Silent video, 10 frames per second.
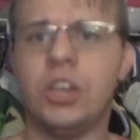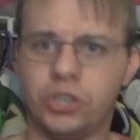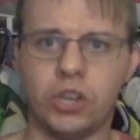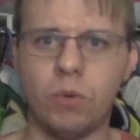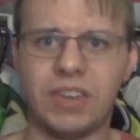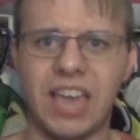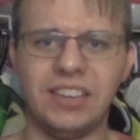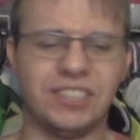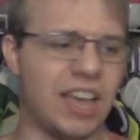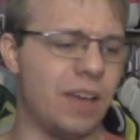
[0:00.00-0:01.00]

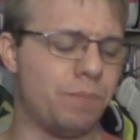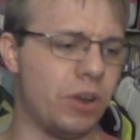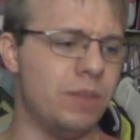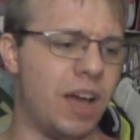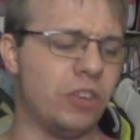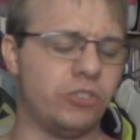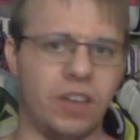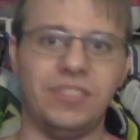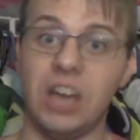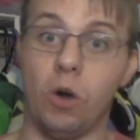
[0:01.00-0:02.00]
showcase uh, pretty much
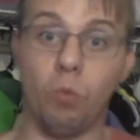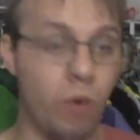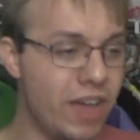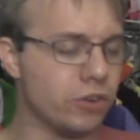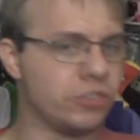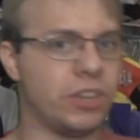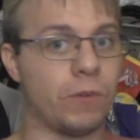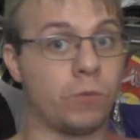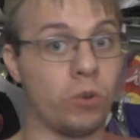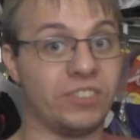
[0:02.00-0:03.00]
uh, the winners of,
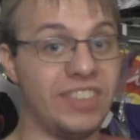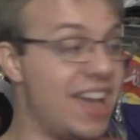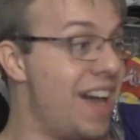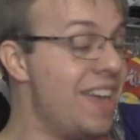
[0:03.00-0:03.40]
of course, the